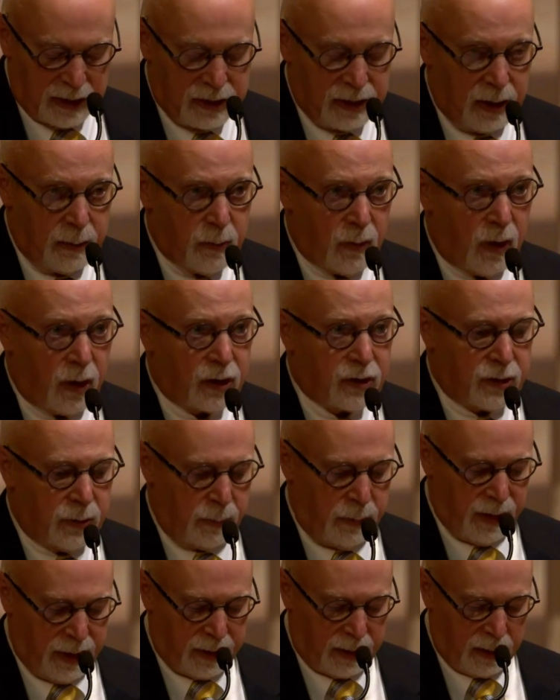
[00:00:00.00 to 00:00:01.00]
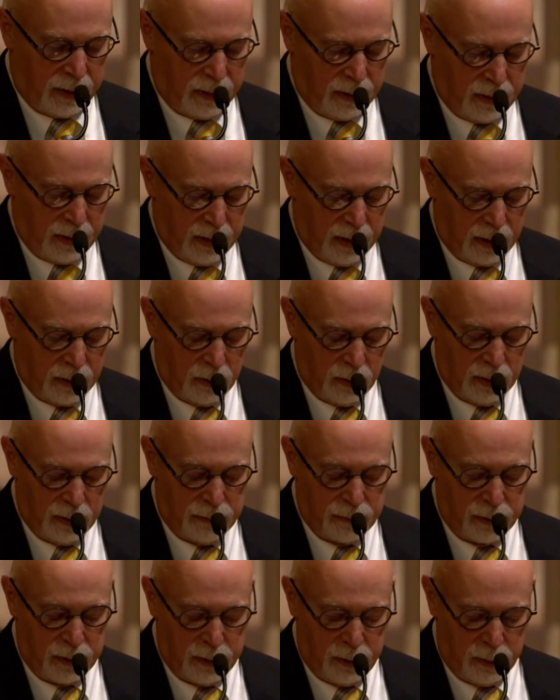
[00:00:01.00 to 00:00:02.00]
Mark's a beacon, not only for
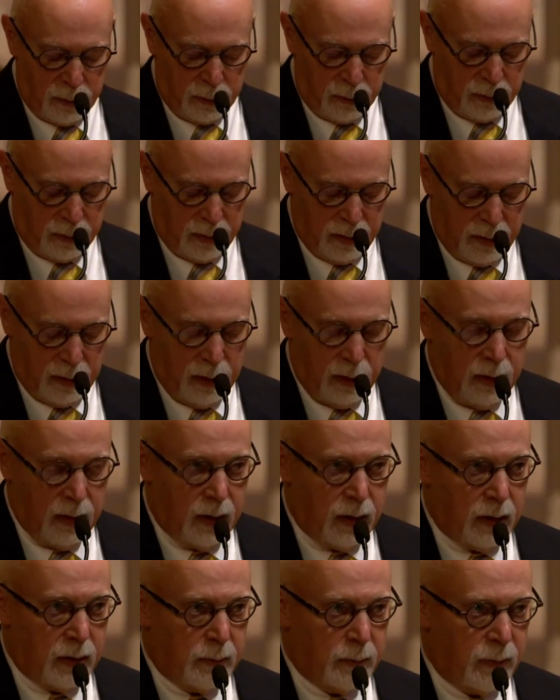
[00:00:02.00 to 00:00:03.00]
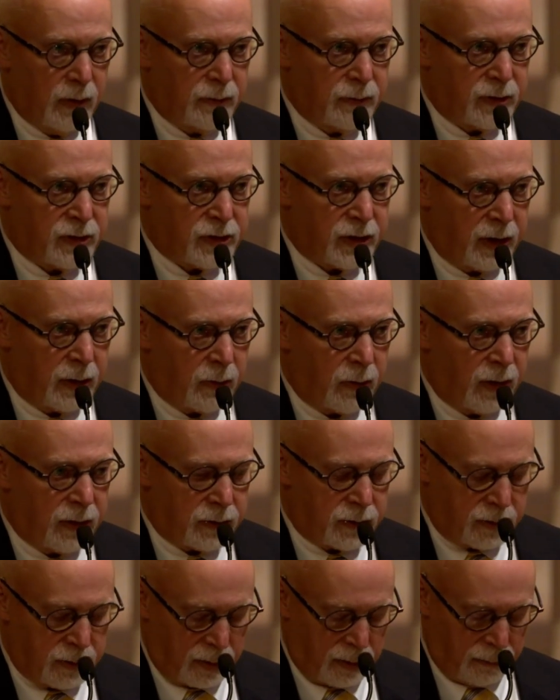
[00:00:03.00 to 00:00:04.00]
you, but for generations
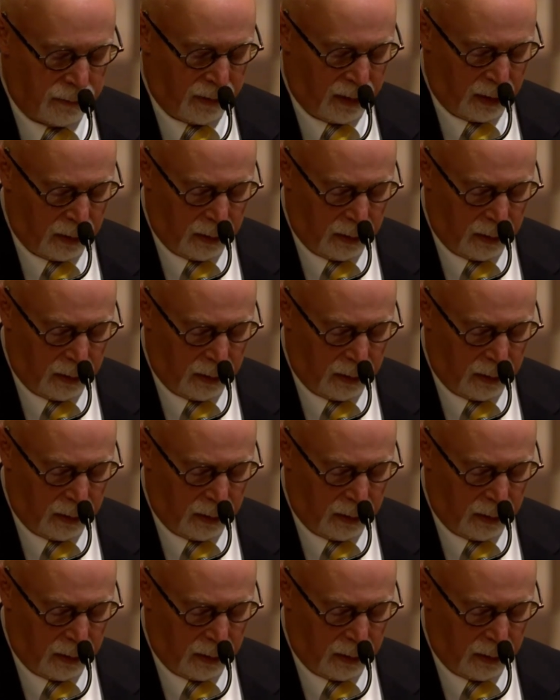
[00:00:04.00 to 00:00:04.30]
to follow.